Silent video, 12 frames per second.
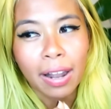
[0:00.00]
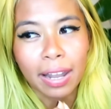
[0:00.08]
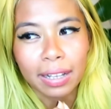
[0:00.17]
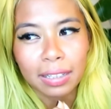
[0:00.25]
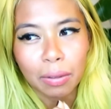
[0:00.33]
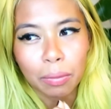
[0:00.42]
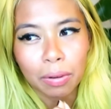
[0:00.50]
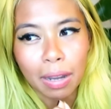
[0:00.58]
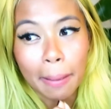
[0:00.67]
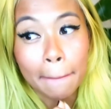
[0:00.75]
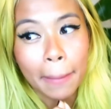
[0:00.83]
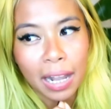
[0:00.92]
Like, they
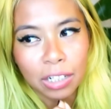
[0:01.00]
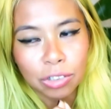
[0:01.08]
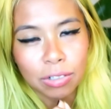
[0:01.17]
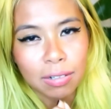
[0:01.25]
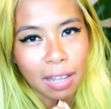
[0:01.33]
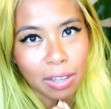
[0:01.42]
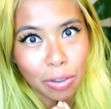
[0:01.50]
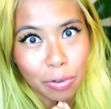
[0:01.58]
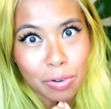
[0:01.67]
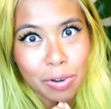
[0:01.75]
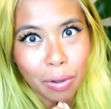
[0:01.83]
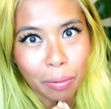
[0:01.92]
would imagine that
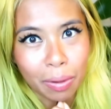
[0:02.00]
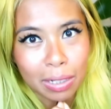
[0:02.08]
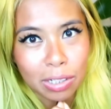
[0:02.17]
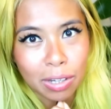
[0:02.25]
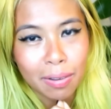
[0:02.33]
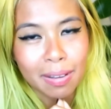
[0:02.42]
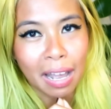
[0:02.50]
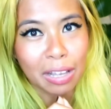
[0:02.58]
you know it too,